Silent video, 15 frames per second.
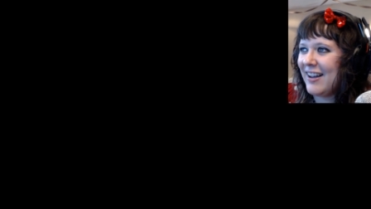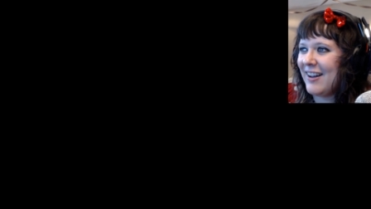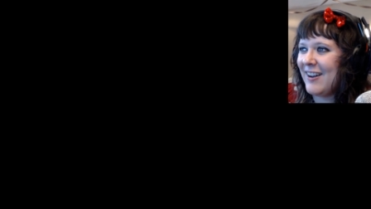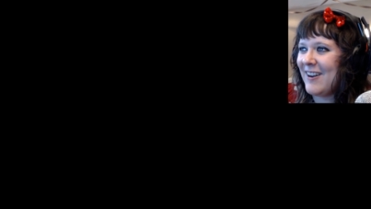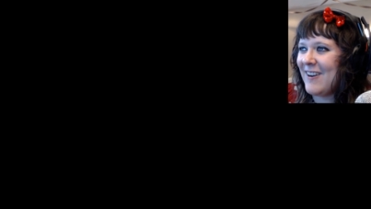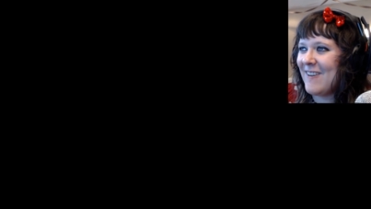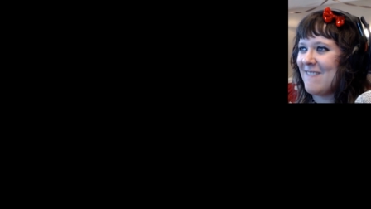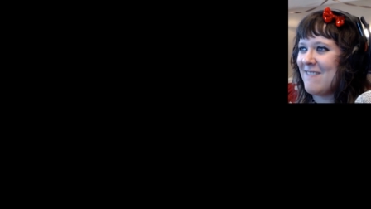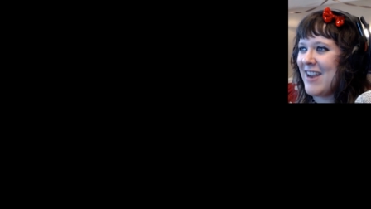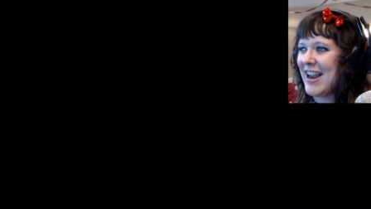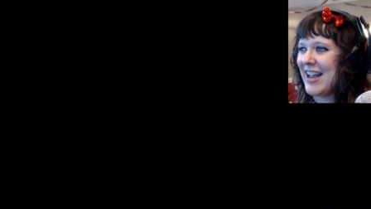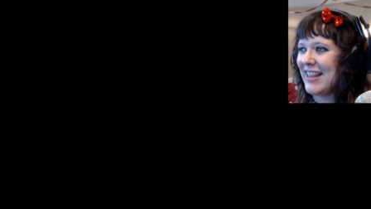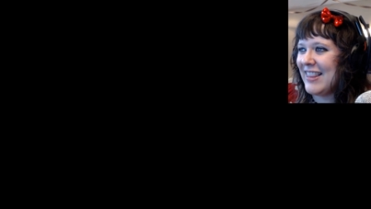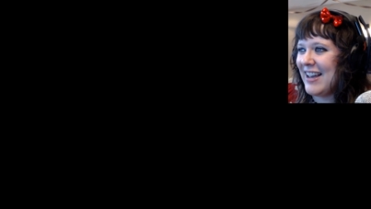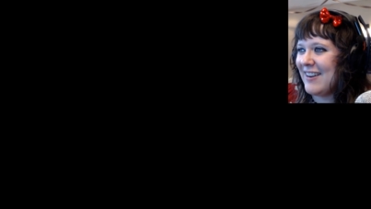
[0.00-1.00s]
Oh
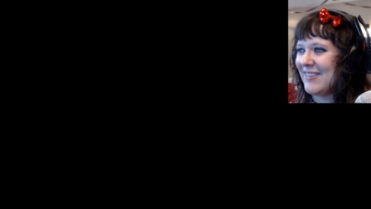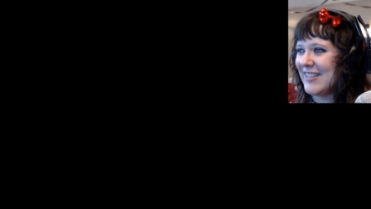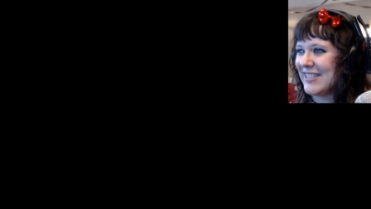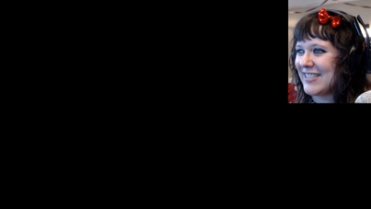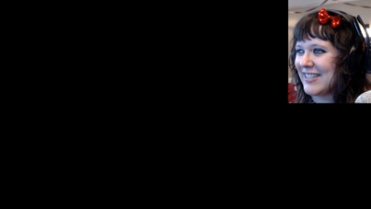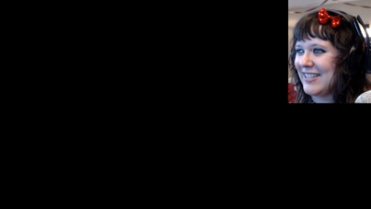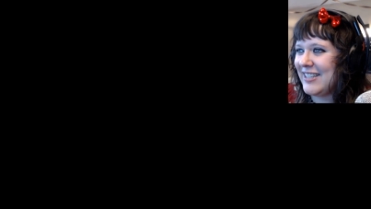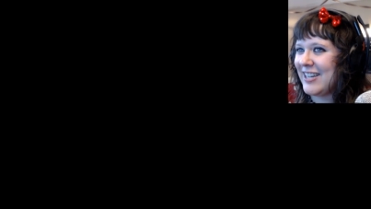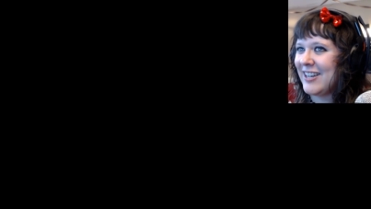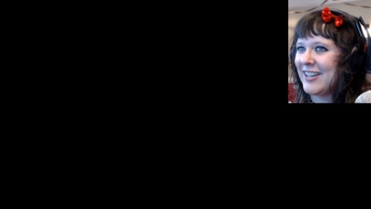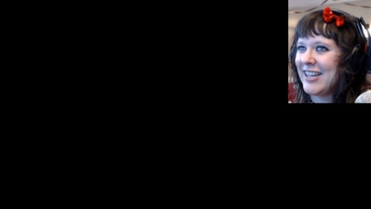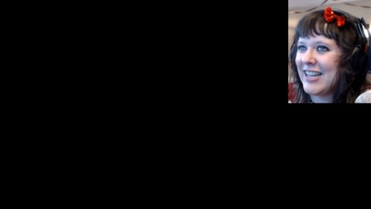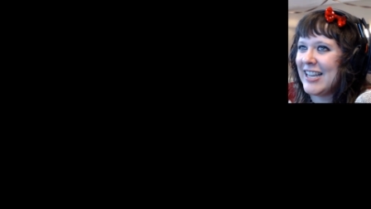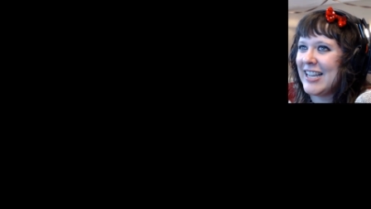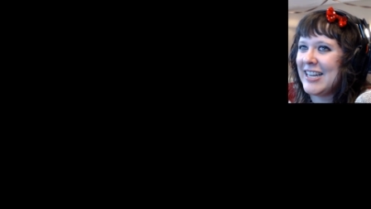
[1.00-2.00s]
man, that was
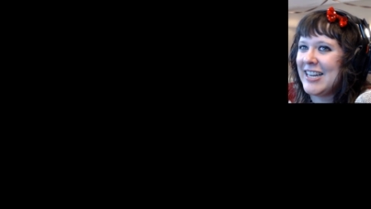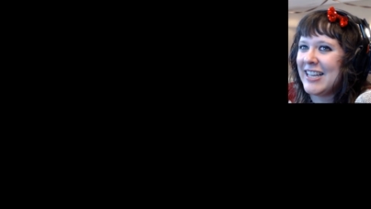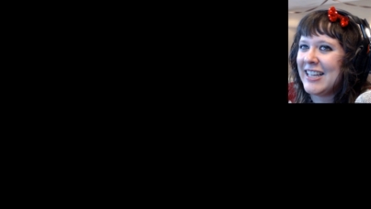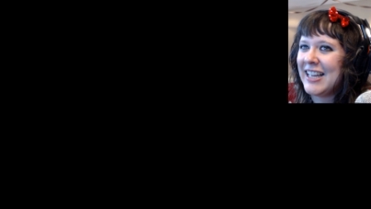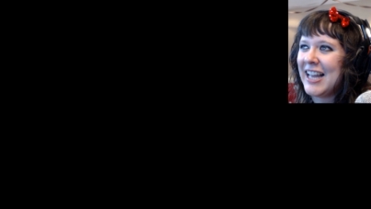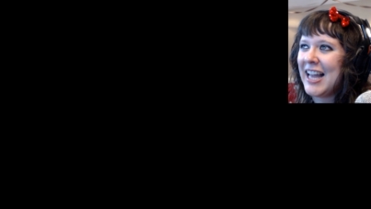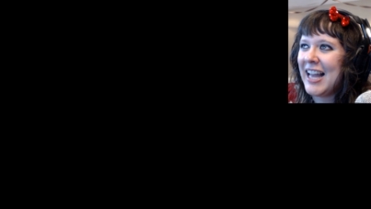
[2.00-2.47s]
good.